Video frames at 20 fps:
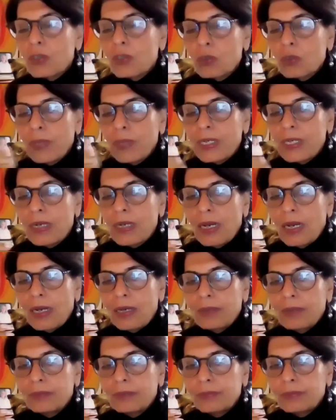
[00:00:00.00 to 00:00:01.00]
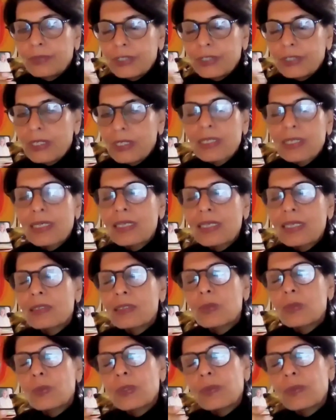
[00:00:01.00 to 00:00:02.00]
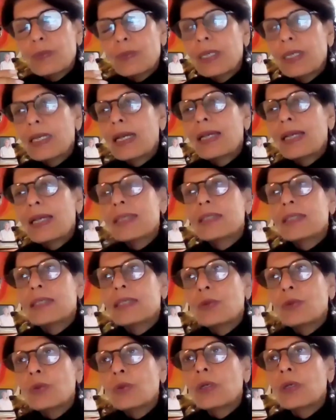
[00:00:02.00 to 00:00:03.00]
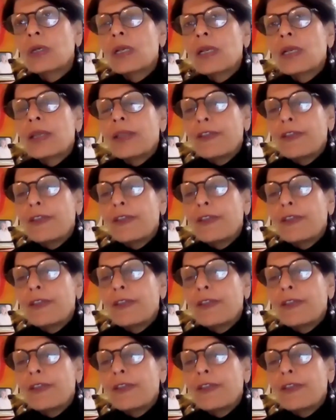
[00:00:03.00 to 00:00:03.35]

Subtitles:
So when she discussed this with me, I said, look,